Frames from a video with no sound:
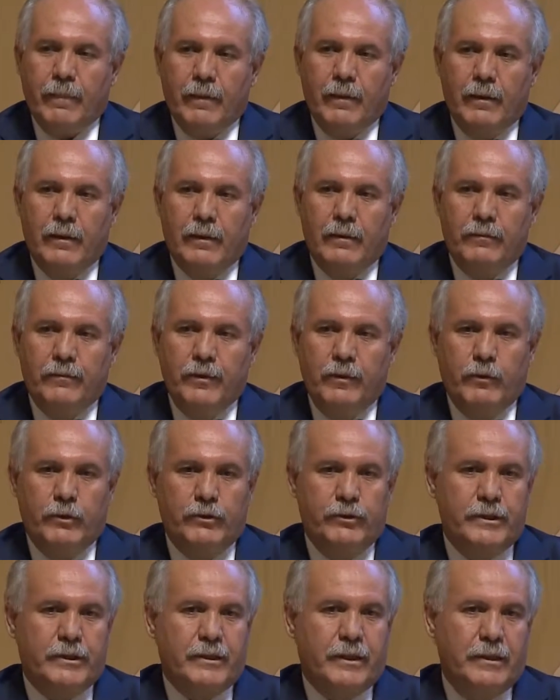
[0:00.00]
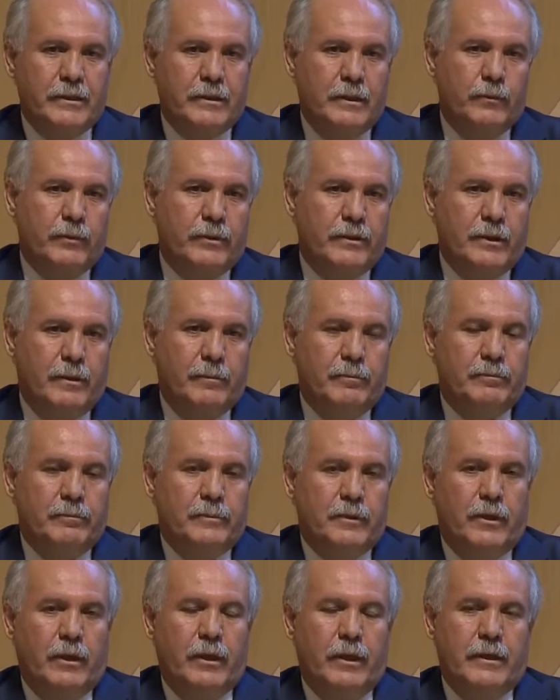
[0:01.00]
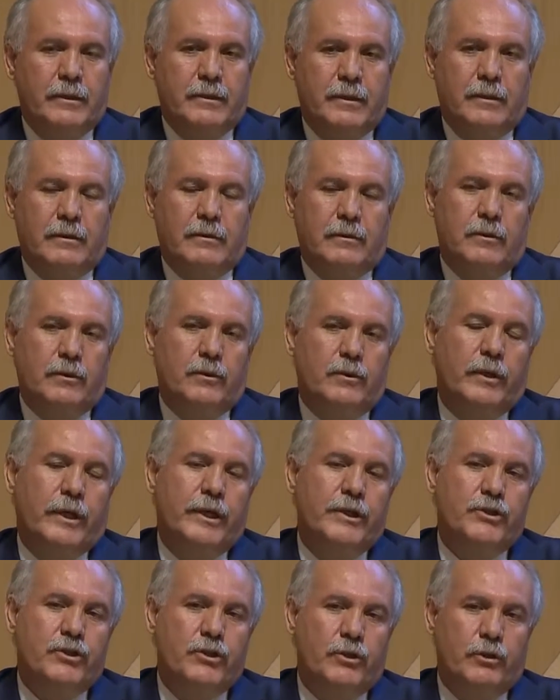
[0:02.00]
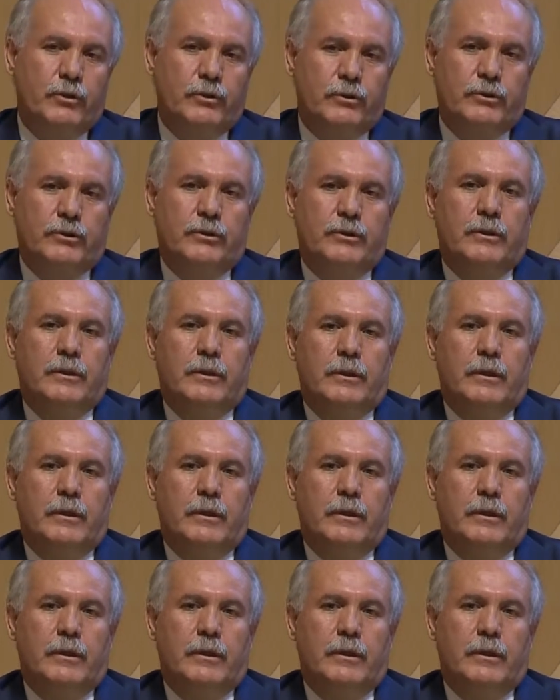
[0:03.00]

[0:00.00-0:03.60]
We were discussing with some colleagues that the NGOs